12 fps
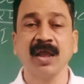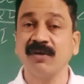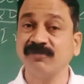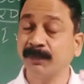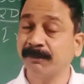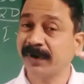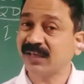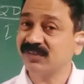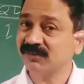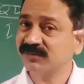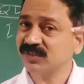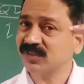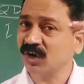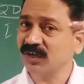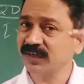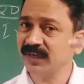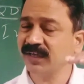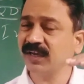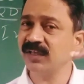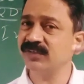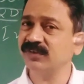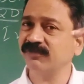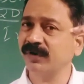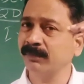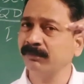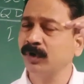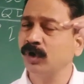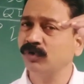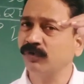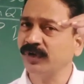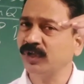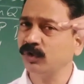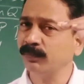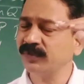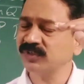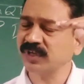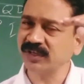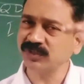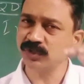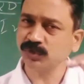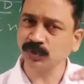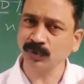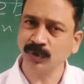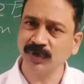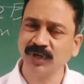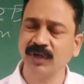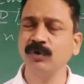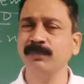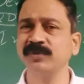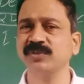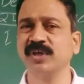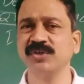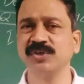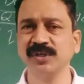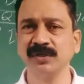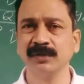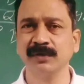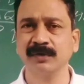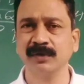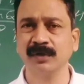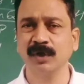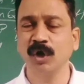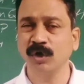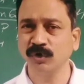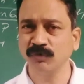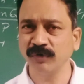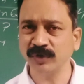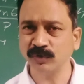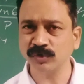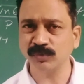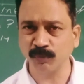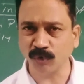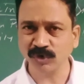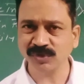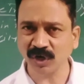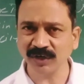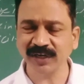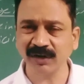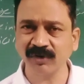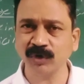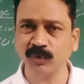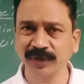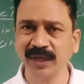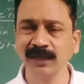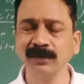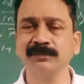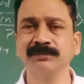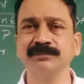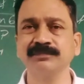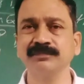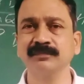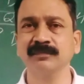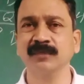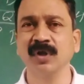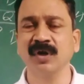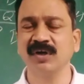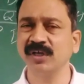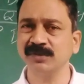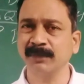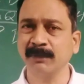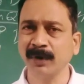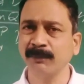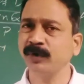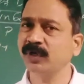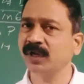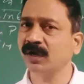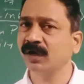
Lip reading: If the price of the salt decreased from 20 rupees kg to 10 rupees kg, do we use more salt in our cooking? Does mama put